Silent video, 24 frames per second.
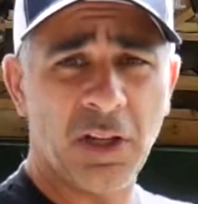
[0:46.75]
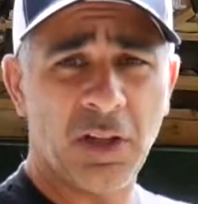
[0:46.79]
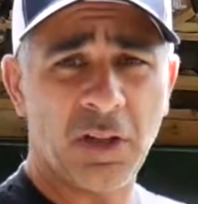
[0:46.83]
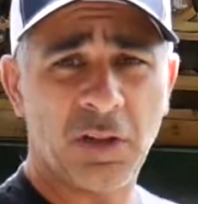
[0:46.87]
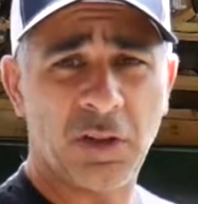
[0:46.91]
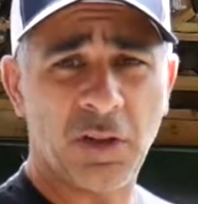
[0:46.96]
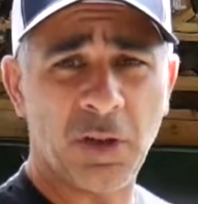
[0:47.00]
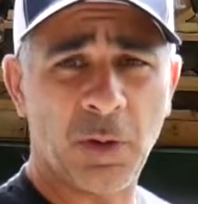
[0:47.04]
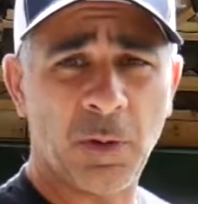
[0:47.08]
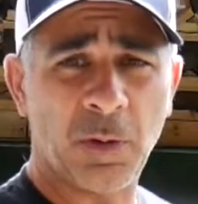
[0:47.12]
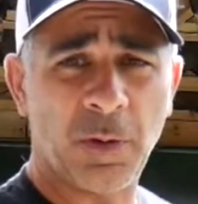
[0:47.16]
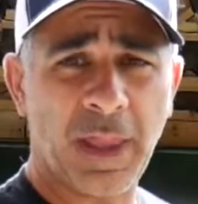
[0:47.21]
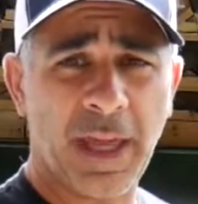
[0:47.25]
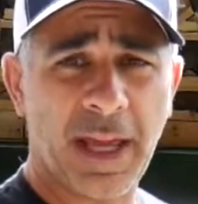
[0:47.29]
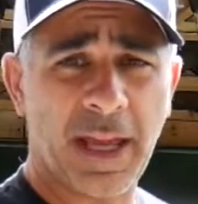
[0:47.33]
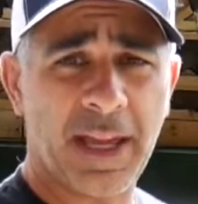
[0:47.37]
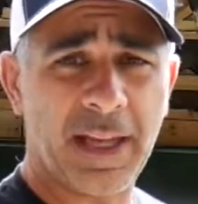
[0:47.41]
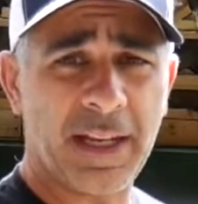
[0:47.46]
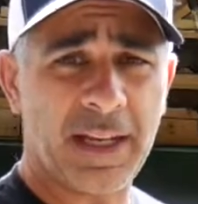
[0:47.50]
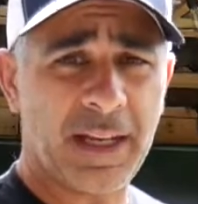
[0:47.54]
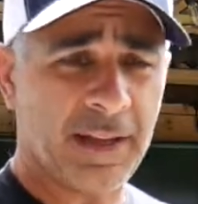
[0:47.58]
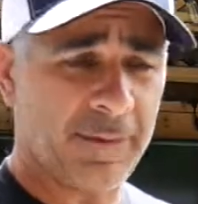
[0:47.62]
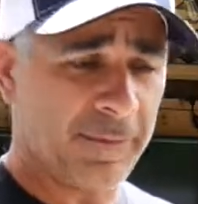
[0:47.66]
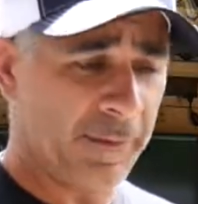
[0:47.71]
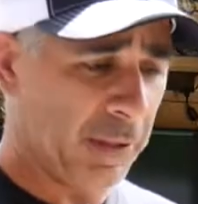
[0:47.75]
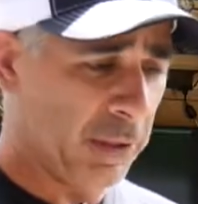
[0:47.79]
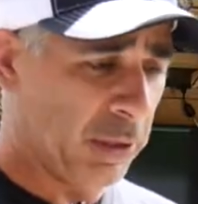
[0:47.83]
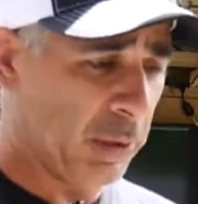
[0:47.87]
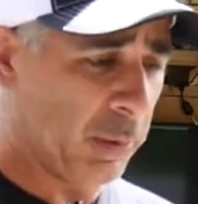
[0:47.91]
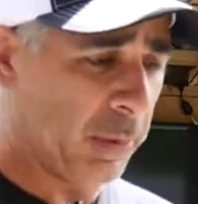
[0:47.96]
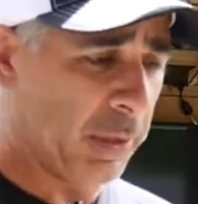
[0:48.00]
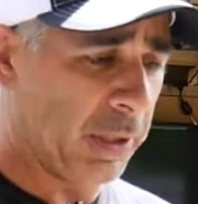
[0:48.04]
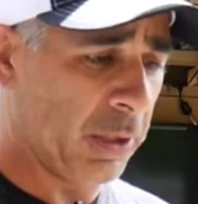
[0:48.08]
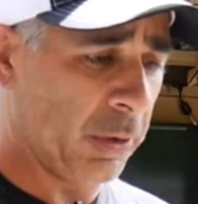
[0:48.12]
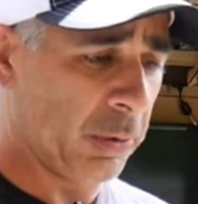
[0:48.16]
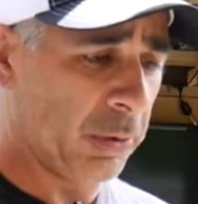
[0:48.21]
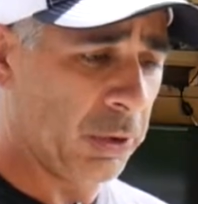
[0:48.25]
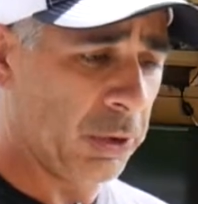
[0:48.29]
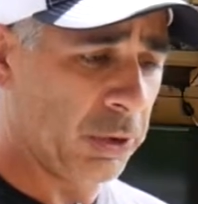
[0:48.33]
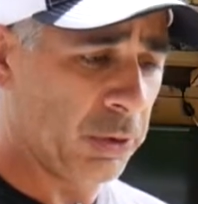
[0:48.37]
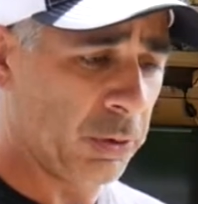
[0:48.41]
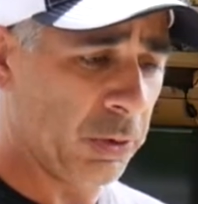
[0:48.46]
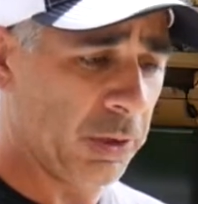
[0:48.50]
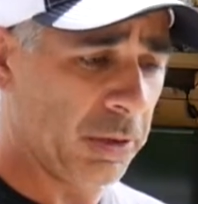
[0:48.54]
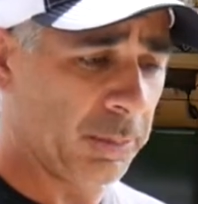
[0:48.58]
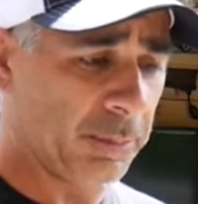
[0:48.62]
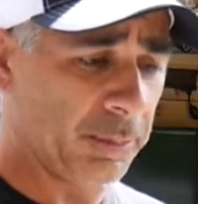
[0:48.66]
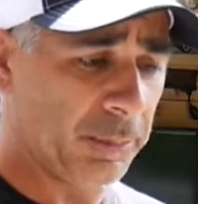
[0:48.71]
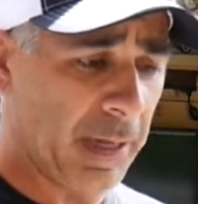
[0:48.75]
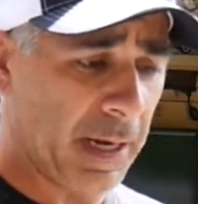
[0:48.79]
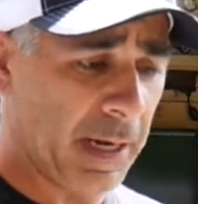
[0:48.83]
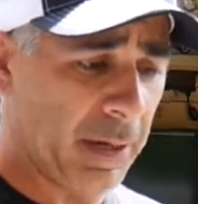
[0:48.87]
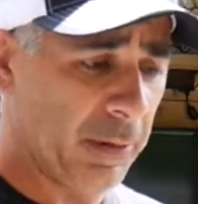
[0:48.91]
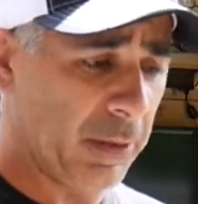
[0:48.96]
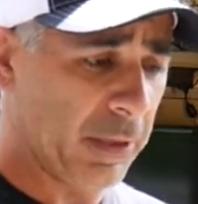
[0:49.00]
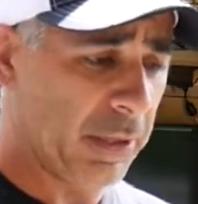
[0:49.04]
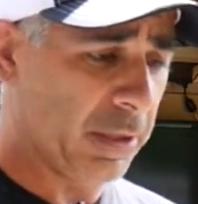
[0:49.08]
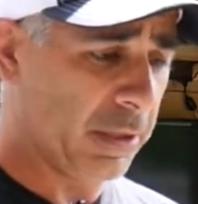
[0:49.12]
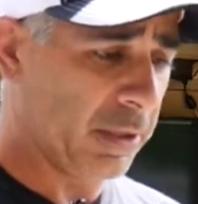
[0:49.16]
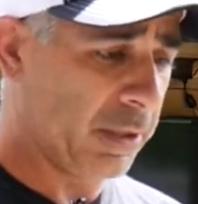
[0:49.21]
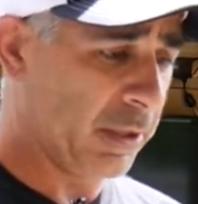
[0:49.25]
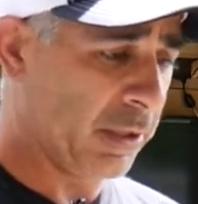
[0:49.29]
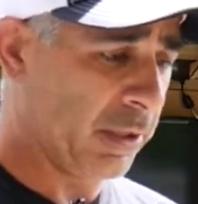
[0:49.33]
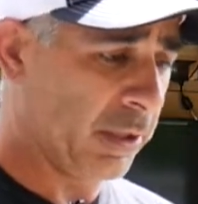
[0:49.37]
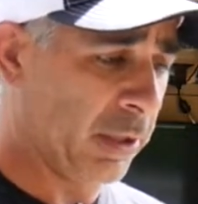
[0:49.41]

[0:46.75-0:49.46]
so that if I do want to go to shore power,